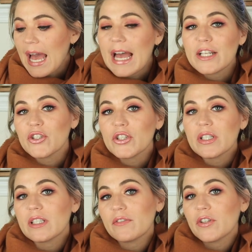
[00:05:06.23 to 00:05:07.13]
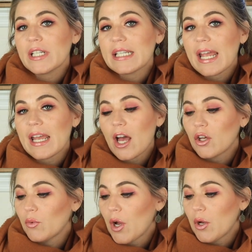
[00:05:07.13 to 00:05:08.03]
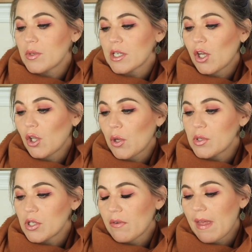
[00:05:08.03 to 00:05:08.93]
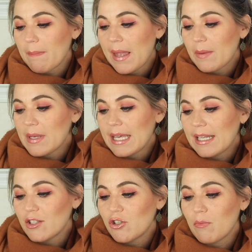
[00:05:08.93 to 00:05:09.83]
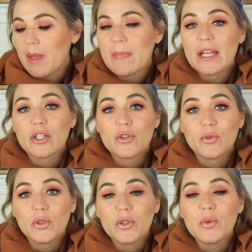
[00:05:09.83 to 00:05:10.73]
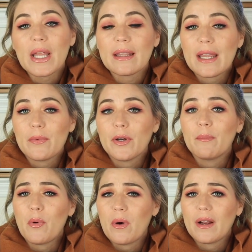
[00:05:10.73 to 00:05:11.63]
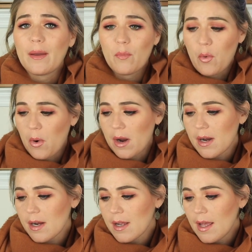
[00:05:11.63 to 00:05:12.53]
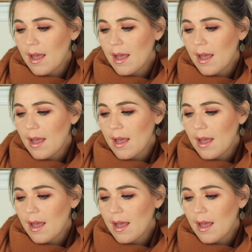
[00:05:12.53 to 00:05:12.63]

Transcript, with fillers: As your delivery day grows closer, they may begin to mimic true labor more and more.